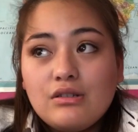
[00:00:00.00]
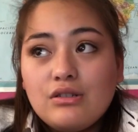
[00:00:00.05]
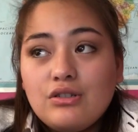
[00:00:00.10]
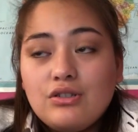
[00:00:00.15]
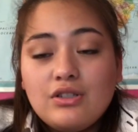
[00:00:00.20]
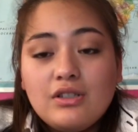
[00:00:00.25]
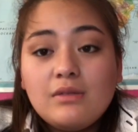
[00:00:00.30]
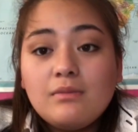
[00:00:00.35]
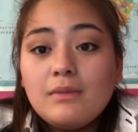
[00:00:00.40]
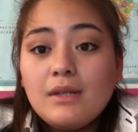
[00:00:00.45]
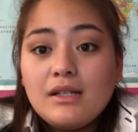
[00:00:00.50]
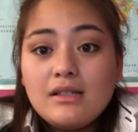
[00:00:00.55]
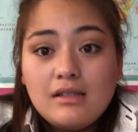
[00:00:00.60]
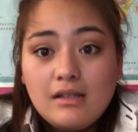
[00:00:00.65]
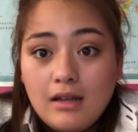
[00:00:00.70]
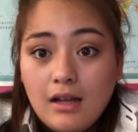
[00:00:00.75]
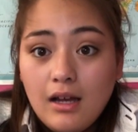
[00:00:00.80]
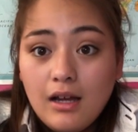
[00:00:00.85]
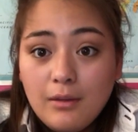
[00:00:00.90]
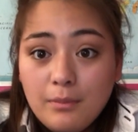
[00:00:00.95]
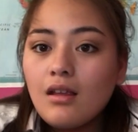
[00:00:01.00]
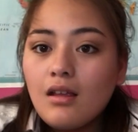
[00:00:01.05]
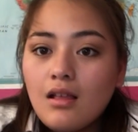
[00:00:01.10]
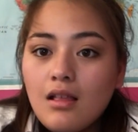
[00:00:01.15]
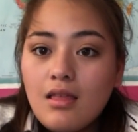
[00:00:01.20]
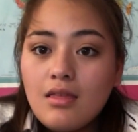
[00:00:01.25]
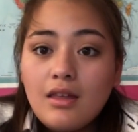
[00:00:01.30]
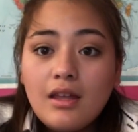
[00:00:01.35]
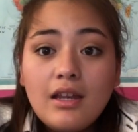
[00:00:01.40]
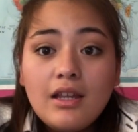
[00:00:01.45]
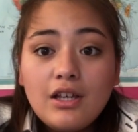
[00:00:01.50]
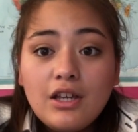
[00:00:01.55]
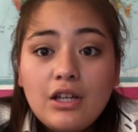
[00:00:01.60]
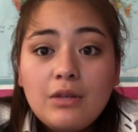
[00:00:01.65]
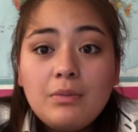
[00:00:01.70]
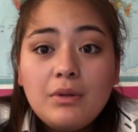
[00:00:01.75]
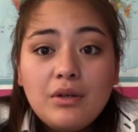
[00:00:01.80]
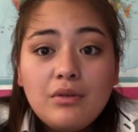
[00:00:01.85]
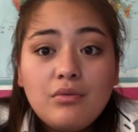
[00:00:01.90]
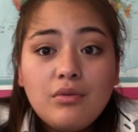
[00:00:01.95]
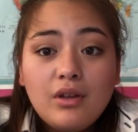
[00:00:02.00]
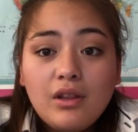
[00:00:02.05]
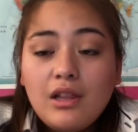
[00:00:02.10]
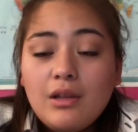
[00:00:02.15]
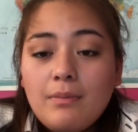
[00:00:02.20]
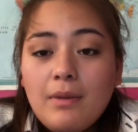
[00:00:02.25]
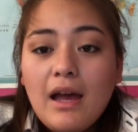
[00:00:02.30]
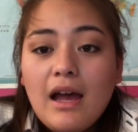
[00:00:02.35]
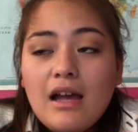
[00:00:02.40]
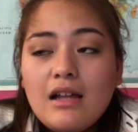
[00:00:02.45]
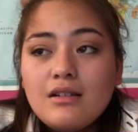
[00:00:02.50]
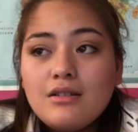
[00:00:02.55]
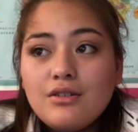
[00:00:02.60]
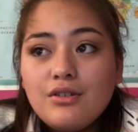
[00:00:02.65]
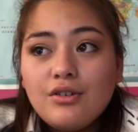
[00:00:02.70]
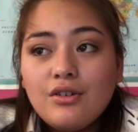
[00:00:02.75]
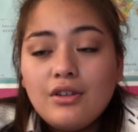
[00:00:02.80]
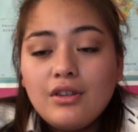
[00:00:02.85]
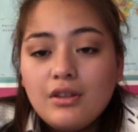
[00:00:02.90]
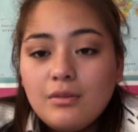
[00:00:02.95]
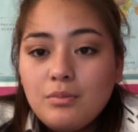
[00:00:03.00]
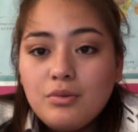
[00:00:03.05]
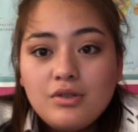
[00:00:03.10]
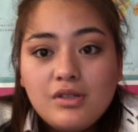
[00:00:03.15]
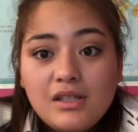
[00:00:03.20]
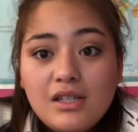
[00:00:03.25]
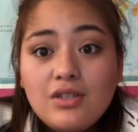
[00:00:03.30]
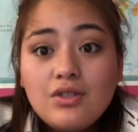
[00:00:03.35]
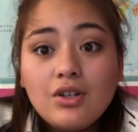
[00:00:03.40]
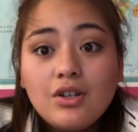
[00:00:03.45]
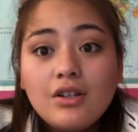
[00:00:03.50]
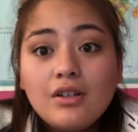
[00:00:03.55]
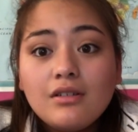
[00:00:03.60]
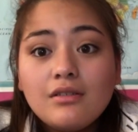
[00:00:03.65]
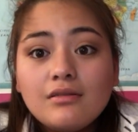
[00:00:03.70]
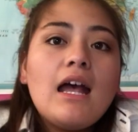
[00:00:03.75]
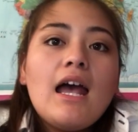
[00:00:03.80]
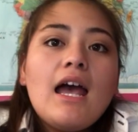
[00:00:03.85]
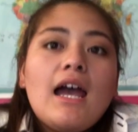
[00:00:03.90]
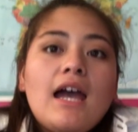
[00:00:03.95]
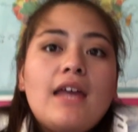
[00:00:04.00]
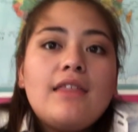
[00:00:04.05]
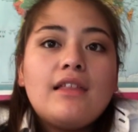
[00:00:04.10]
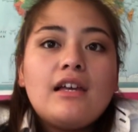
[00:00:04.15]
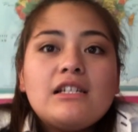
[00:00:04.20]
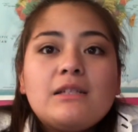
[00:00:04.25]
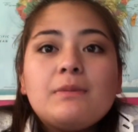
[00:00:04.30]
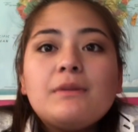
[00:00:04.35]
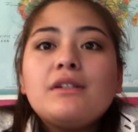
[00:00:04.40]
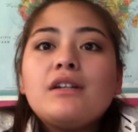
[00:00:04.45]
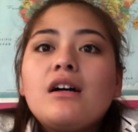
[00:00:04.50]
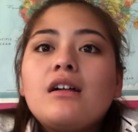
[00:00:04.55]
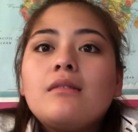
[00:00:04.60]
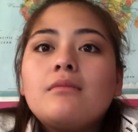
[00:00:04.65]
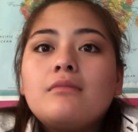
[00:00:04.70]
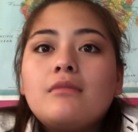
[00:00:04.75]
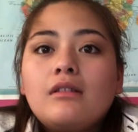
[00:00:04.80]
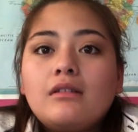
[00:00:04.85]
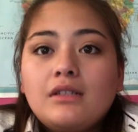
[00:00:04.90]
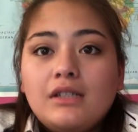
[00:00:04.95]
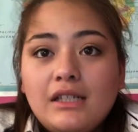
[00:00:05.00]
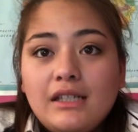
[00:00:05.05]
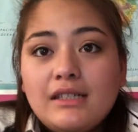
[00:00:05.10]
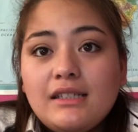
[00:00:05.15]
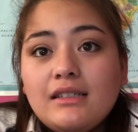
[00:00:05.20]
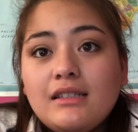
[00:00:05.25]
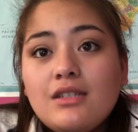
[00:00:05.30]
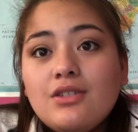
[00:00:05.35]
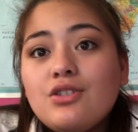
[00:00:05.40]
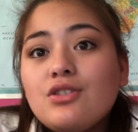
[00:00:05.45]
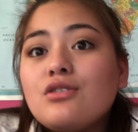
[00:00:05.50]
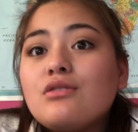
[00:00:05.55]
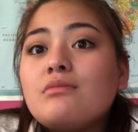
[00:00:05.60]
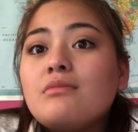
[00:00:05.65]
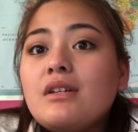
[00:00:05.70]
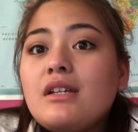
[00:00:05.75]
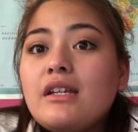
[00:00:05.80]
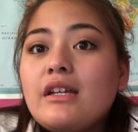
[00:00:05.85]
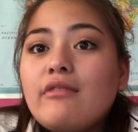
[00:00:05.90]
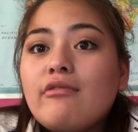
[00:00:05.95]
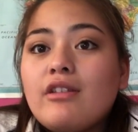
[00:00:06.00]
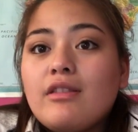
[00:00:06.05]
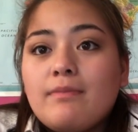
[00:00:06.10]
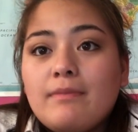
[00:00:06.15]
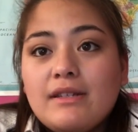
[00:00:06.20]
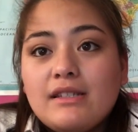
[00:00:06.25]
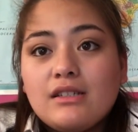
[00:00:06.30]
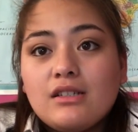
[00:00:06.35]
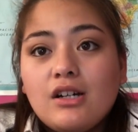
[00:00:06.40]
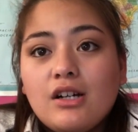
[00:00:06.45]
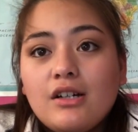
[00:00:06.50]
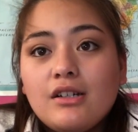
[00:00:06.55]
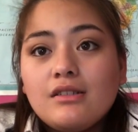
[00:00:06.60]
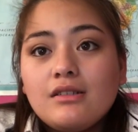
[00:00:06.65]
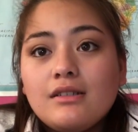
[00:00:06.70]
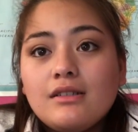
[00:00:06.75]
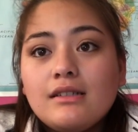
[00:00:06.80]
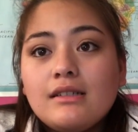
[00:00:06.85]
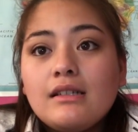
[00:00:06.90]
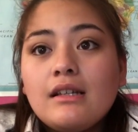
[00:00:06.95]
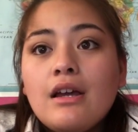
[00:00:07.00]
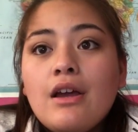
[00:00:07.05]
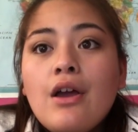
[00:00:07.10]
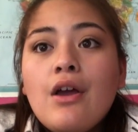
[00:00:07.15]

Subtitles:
or you just mix it up, then it could be really bad during the procedure. And last but not least, digital media with Miss Carnes.